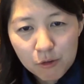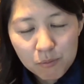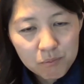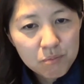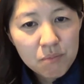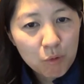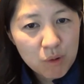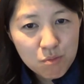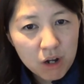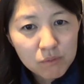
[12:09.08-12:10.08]

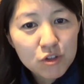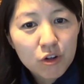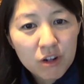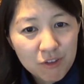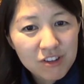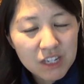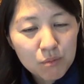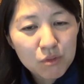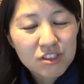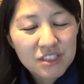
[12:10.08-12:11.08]
memory problems, who don't have
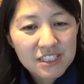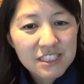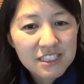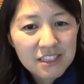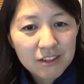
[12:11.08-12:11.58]
Alzheimer's disease,